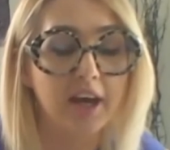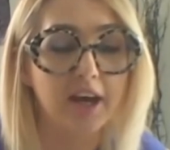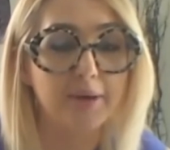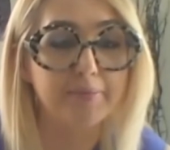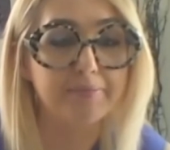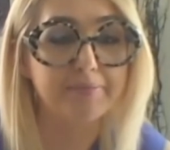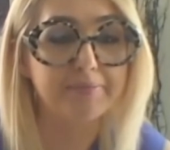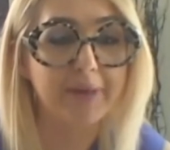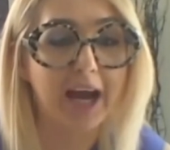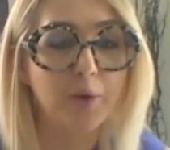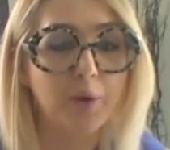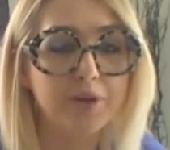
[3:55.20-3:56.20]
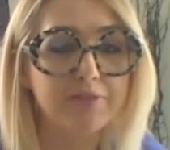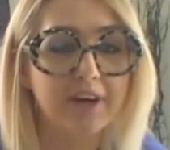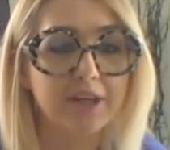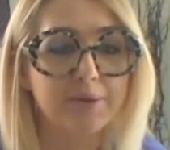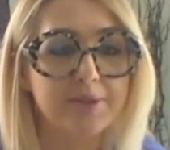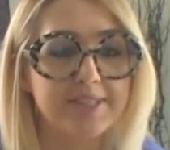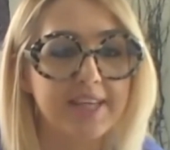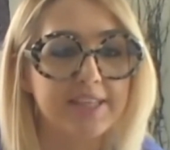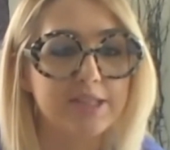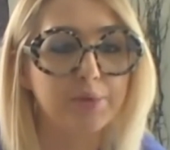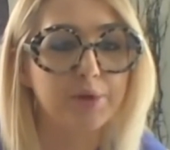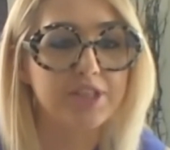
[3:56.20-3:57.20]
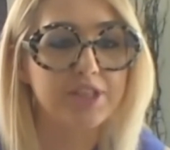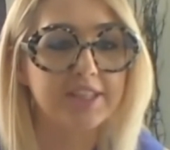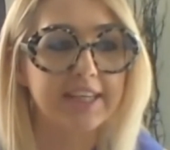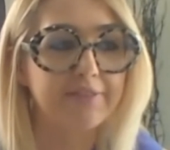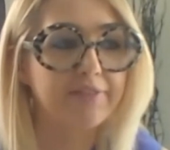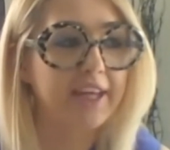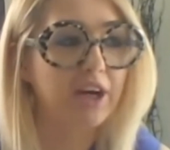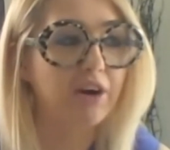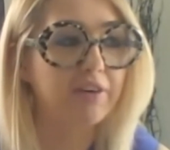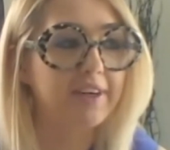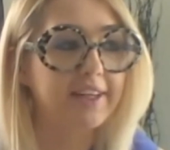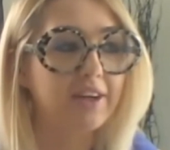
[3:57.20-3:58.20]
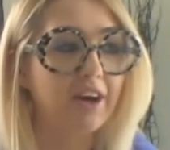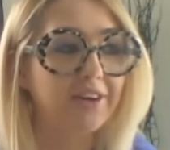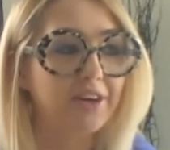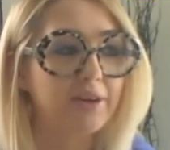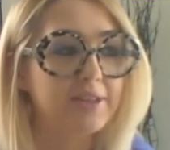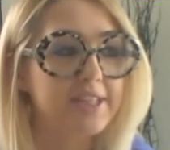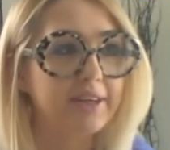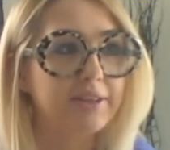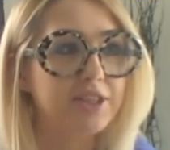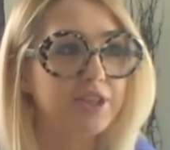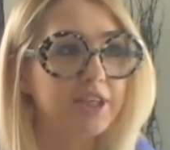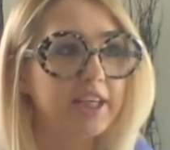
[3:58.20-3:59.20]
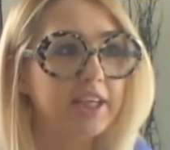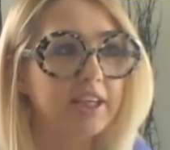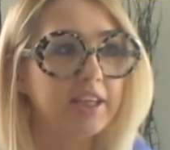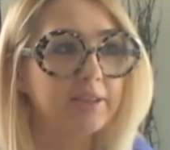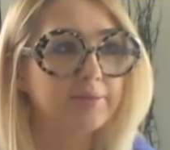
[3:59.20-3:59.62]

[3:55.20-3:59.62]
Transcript: how would a valuer assess the project if they are in unknown territory?